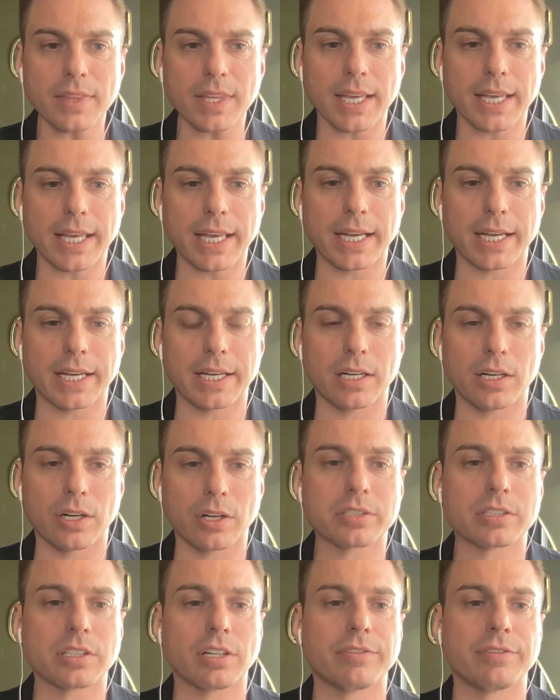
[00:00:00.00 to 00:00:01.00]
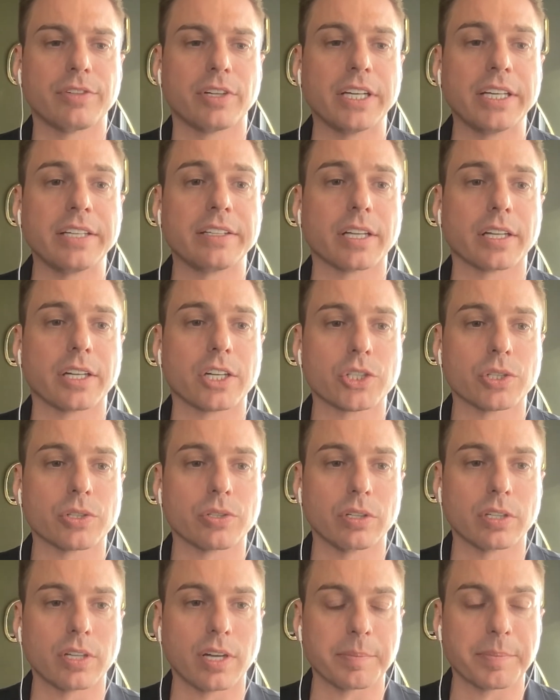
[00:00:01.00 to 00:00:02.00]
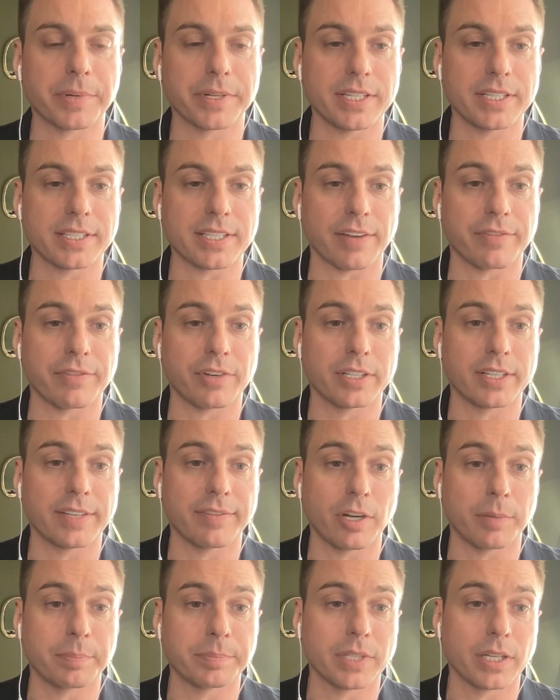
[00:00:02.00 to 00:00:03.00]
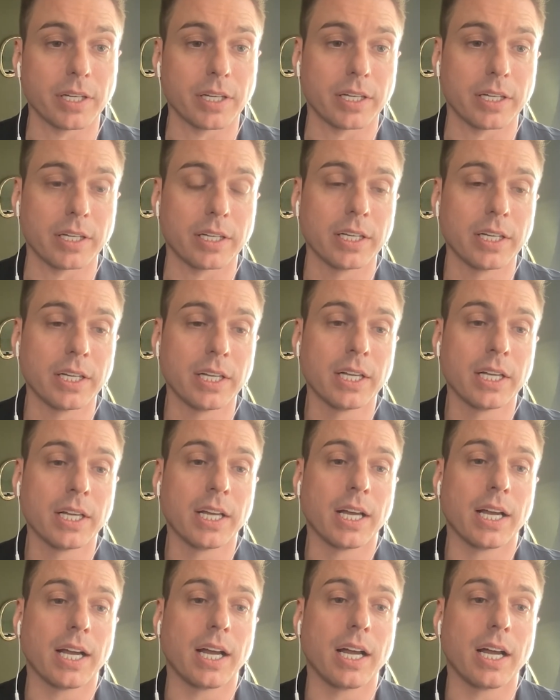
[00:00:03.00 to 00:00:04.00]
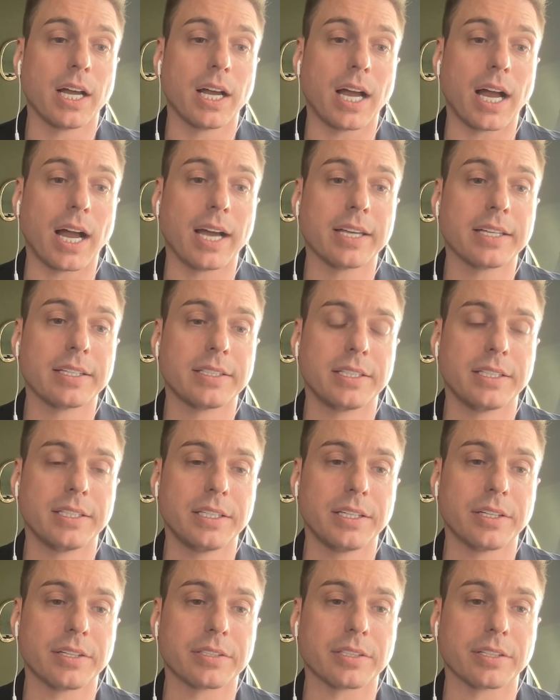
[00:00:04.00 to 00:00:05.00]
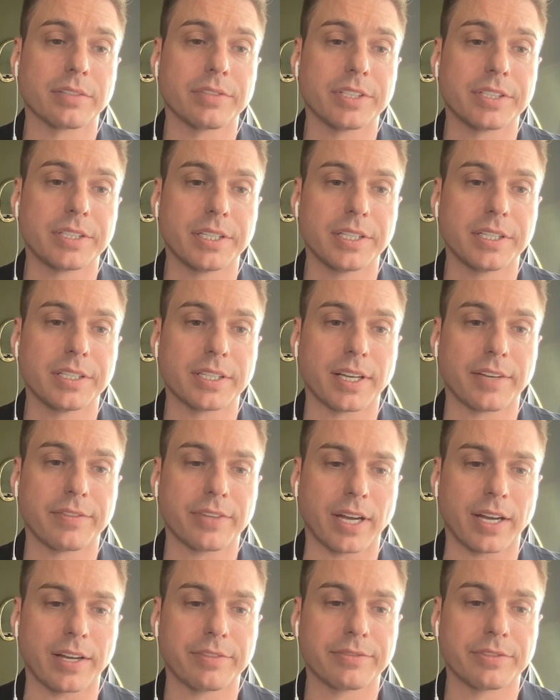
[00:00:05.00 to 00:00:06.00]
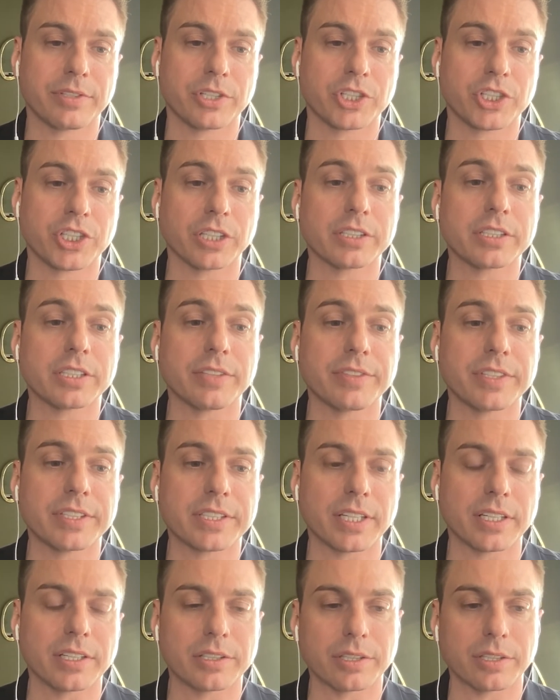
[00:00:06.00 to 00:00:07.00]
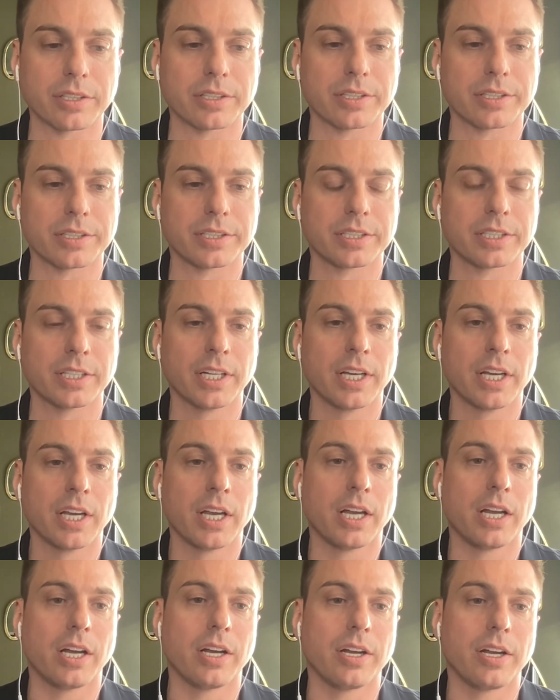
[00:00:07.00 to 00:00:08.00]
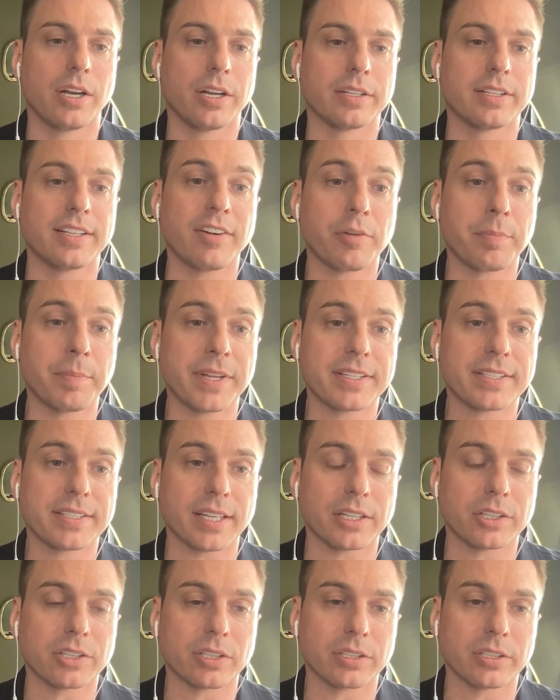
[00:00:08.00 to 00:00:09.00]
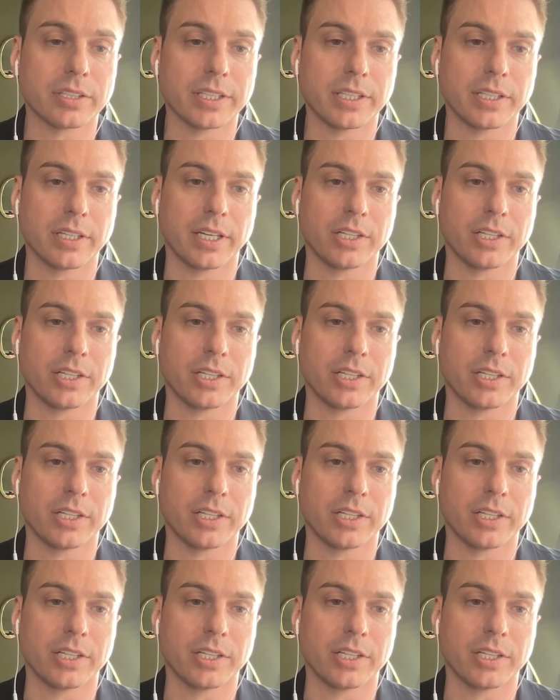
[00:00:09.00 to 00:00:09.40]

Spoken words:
Lots of international companies have developed IT services, have shared service centers, development center in